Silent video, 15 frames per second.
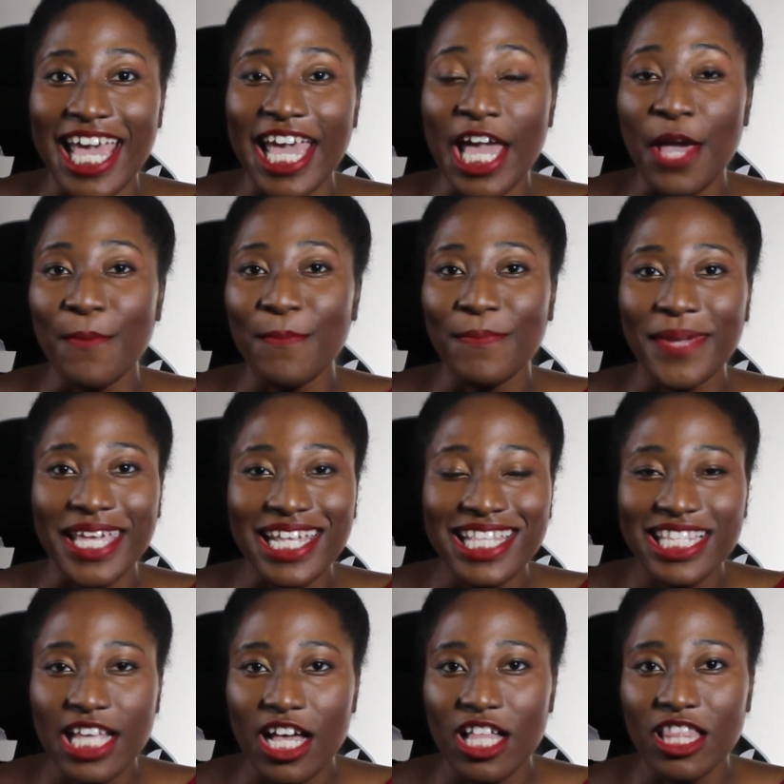It
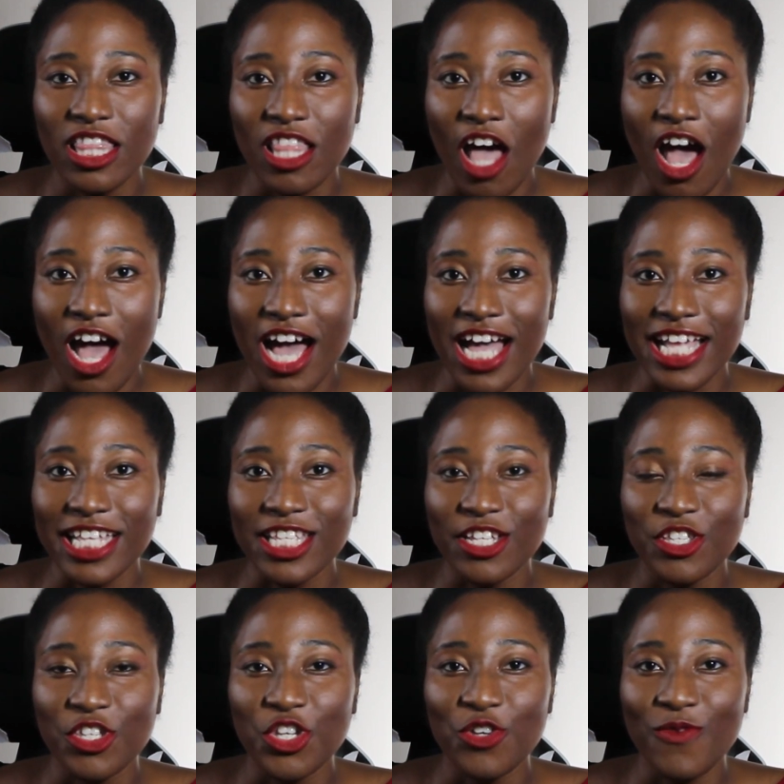means a lot
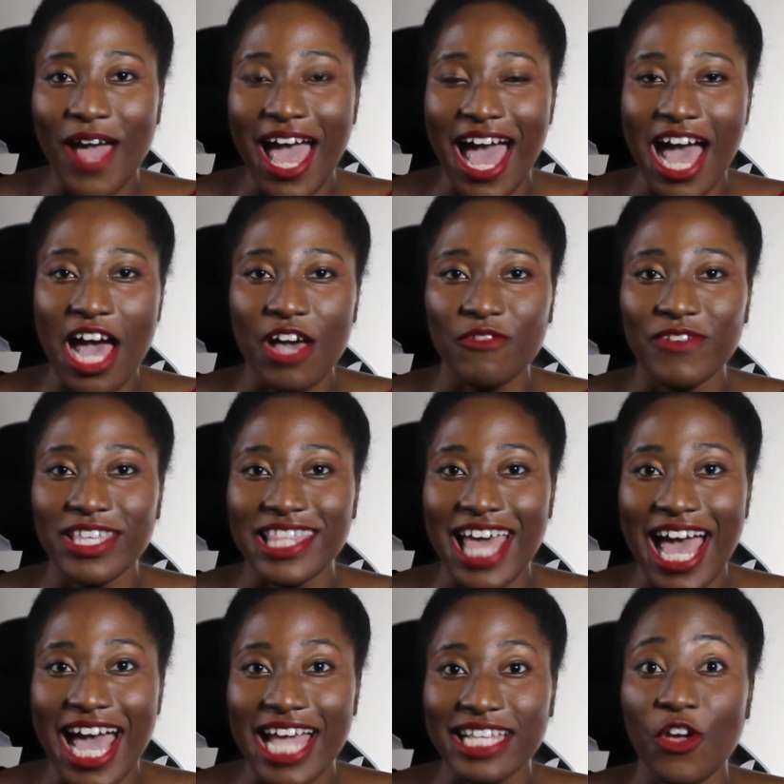to have
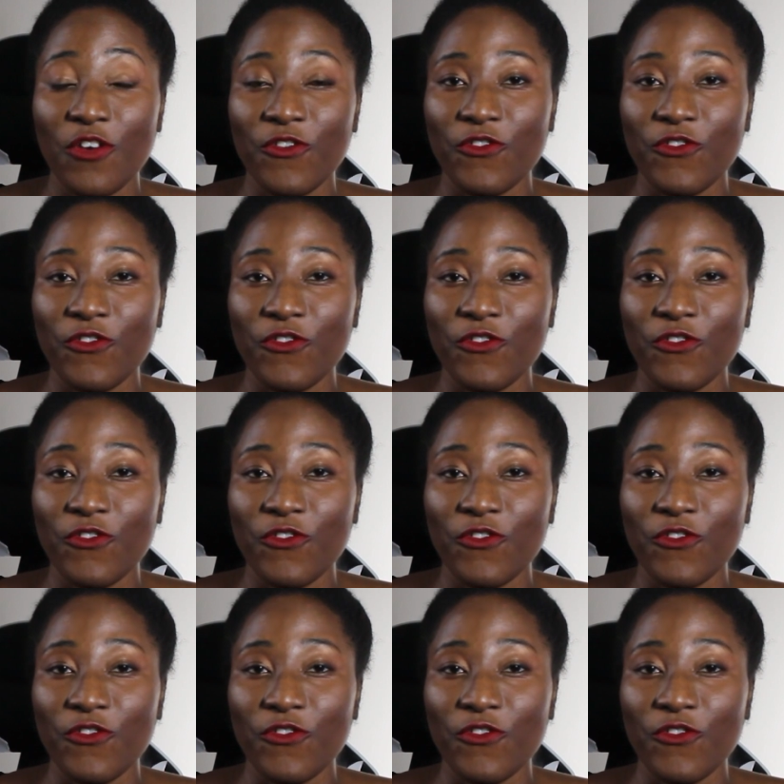that